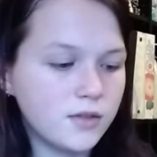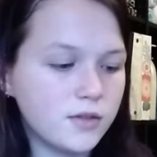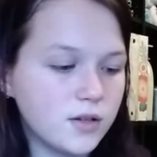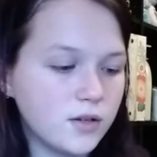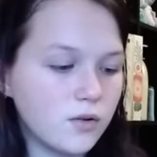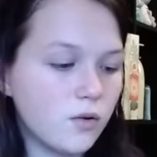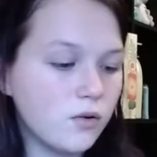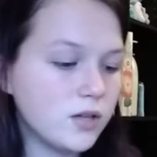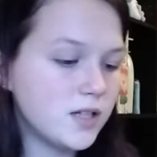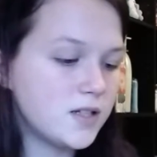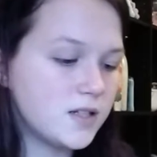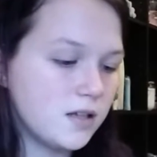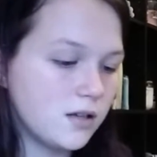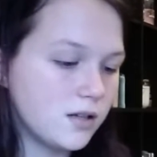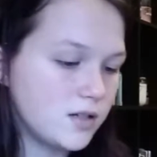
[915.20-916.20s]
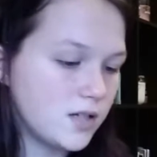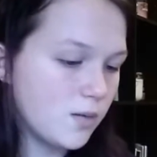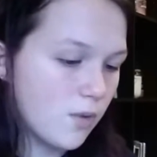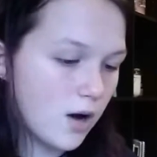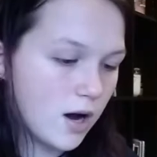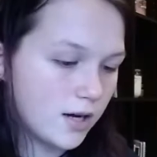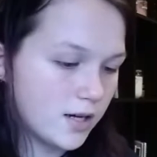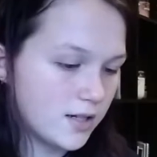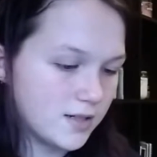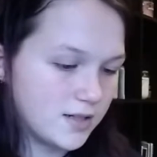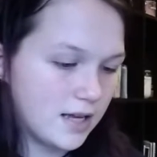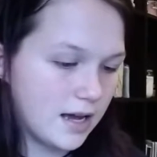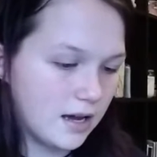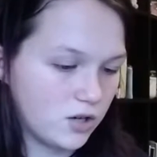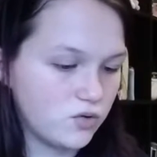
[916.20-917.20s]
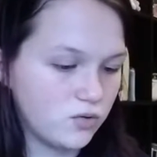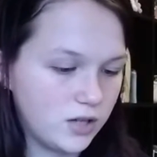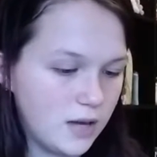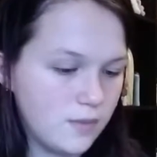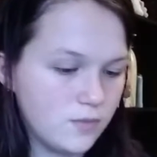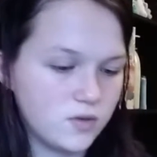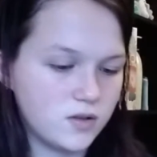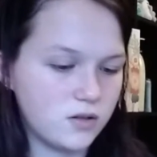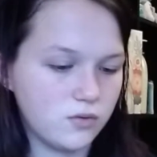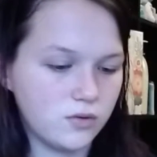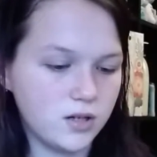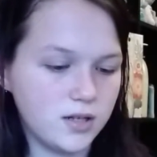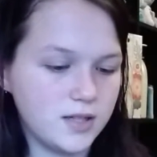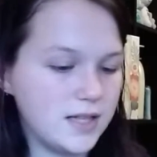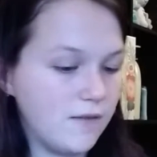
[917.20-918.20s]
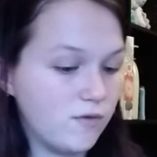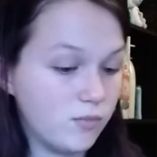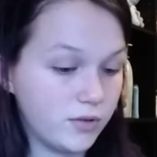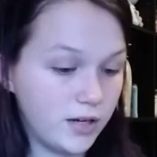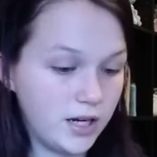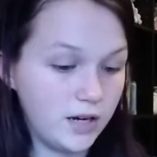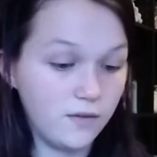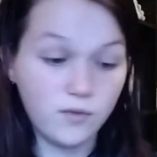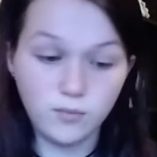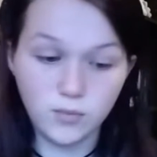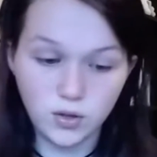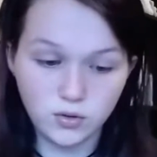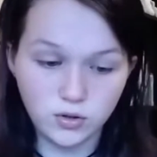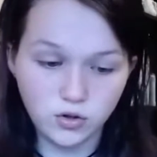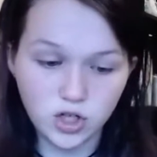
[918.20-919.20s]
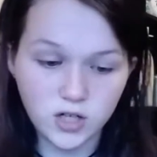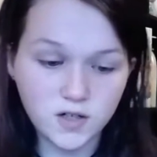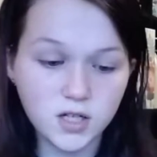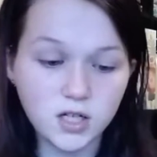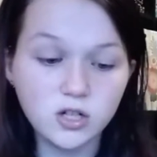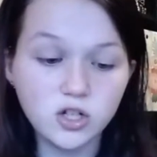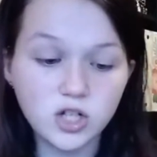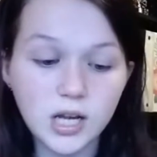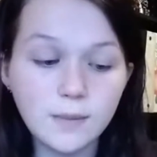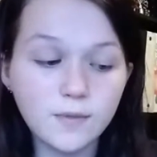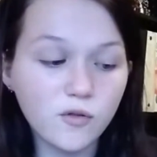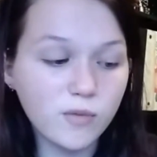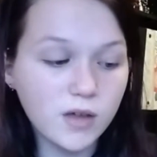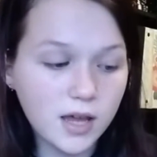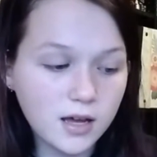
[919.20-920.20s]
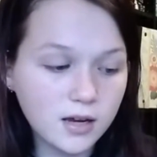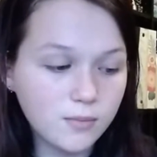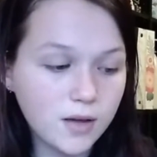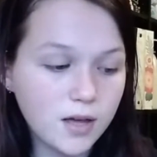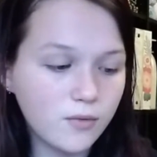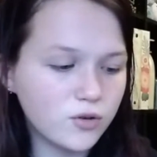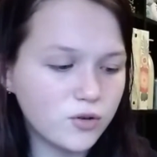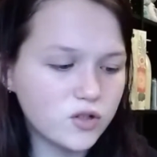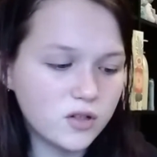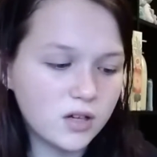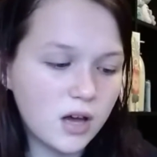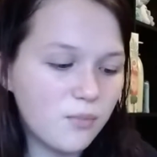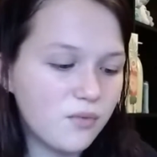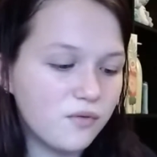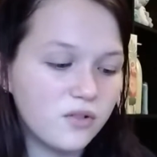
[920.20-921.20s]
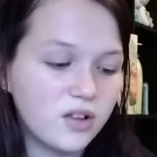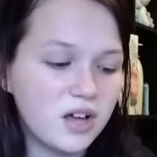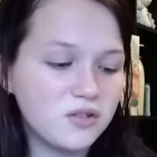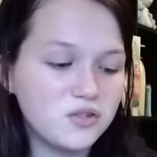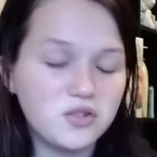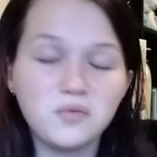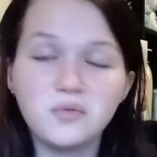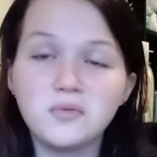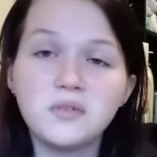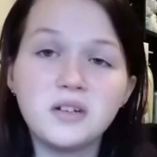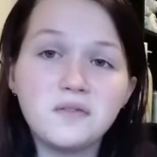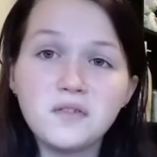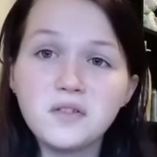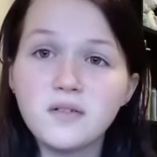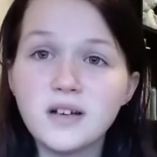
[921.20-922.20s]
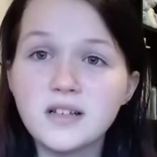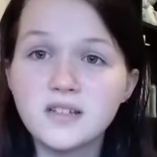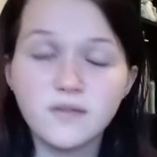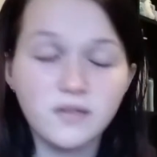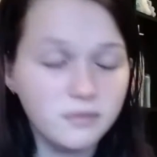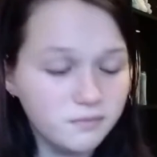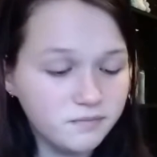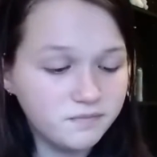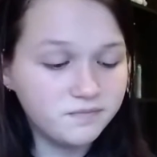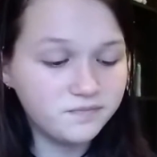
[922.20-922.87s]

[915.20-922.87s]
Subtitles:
The only stealing Team Rocket does the actual games is in order to save the planet from Mewtwo. Jesse and James from the anime were just a couple of clowns who ruined it for the rest of them.